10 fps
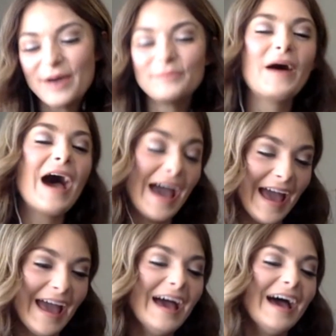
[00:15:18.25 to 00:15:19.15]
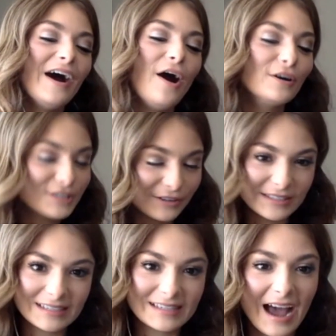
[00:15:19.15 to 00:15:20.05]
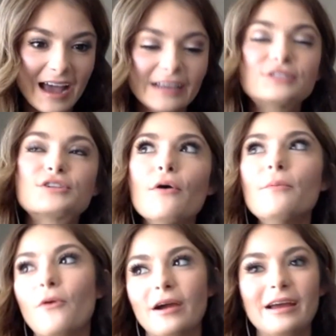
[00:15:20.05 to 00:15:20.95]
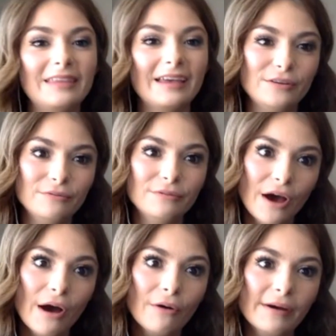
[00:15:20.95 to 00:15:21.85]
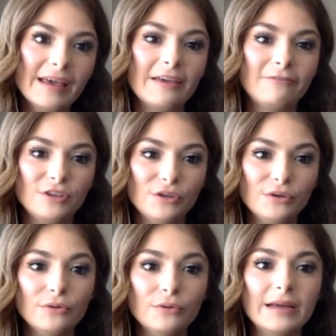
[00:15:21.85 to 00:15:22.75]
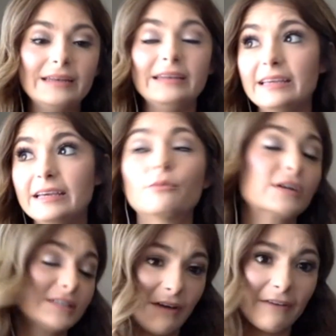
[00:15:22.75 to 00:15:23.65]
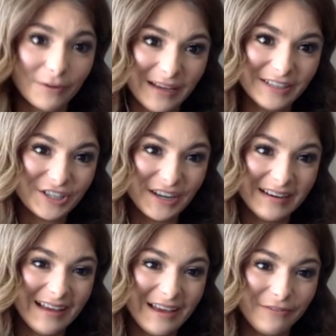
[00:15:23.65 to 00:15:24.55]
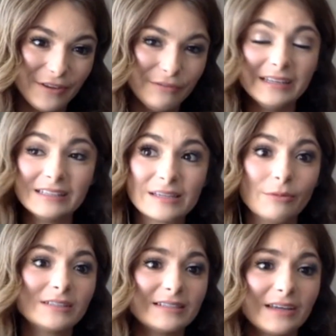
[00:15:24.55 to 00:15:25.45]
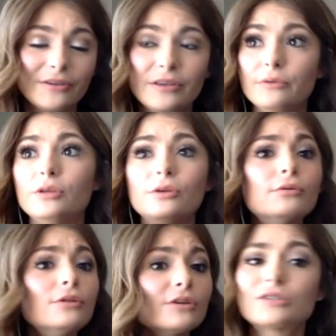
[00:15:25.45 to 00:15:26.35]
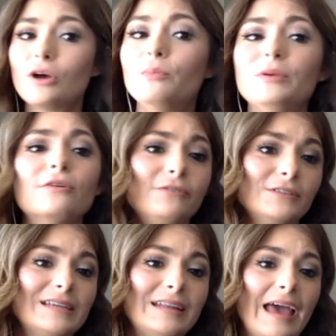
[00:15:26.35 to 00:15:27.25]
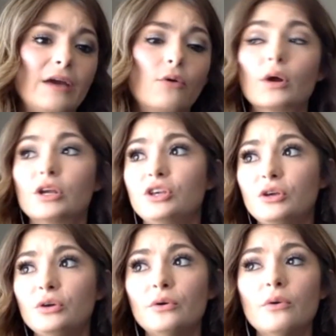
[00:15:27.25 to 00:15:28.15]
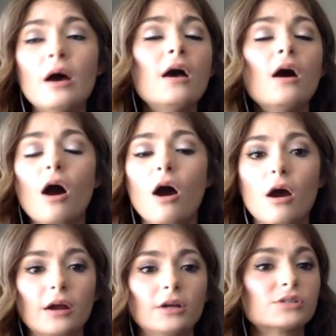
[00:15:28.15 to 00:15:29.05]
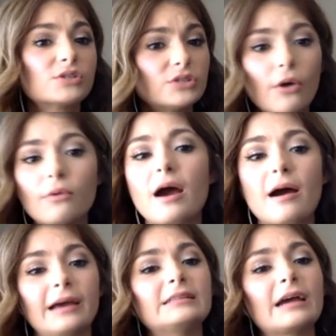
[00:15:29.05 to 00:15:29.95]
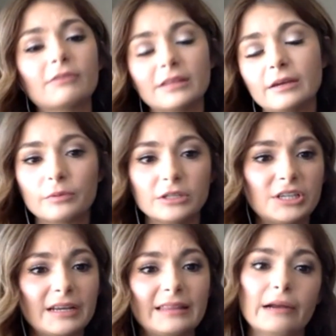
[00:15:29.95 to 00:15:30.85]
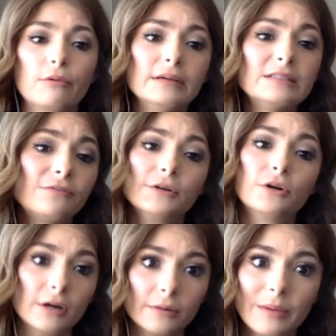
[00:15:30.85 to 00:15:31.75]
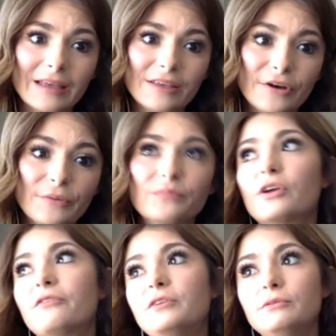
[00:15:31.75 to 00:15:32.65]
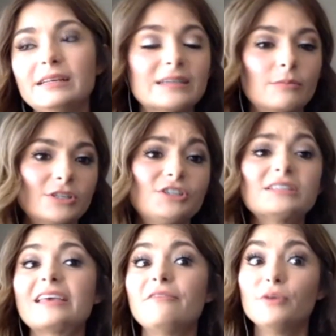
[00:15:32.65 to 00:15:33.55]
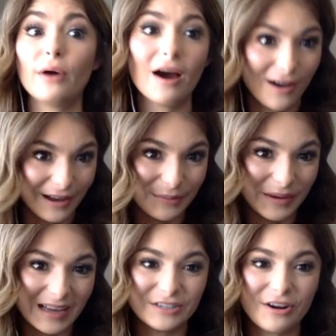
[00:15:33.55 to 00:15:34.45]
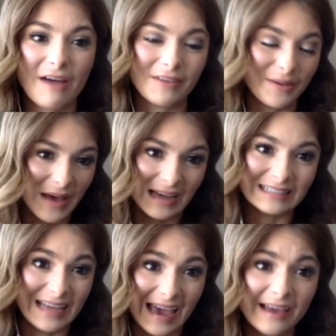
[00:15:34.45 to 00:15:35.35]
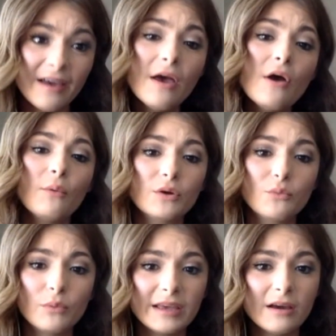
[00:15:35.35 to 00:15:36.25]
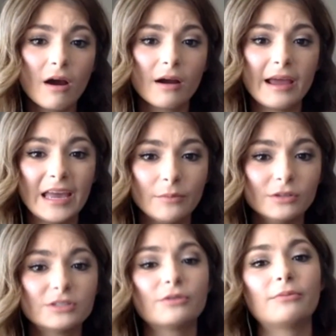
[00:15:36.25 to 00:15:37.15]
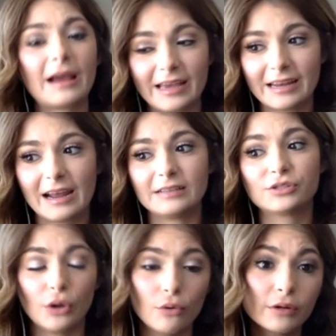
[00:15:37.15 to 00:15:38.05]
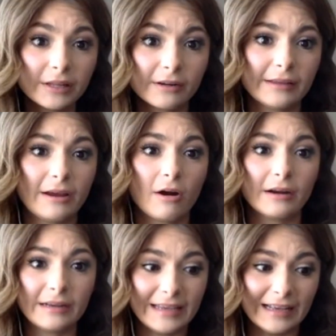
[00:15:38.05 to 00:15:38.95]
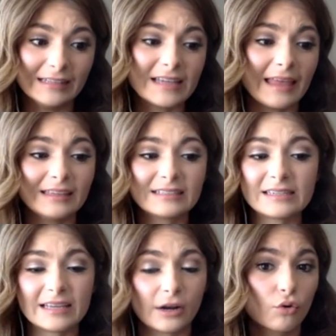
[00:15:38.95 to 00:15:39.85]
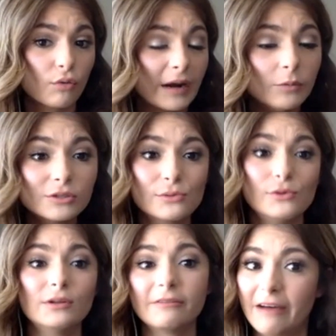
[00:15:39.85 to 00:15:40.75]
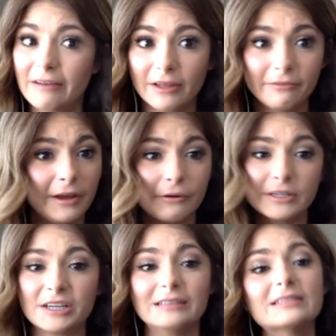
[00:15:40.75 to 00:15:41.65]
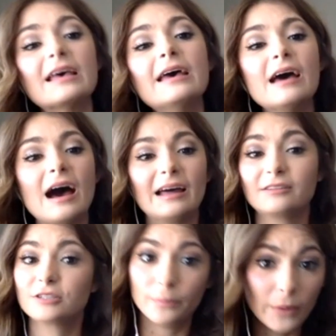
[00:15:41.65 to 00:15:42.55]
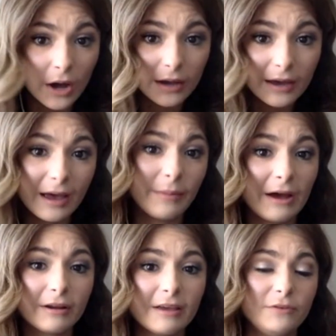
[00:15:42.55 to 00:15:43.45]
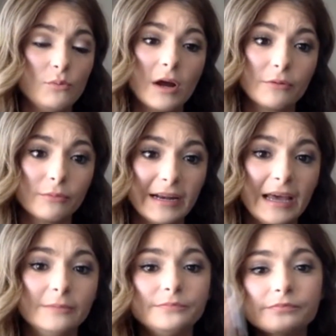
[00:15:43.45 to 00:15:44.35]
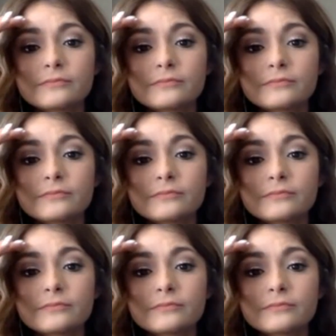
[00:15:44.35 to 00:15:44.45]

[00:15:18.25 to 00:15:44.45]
But All jokes aside, it's so important that if you need words of affirmation, if you need someone to tell you, you look so beautiful today, or you are so kind. I really appreciate that I always feel heard by you. Or if you need someone to just give you a hug because you're having a bad day, when we are able to recognize so clearly our needs, and this is an incredible tool, the 5 love languages. There's a book about it if you want to read it.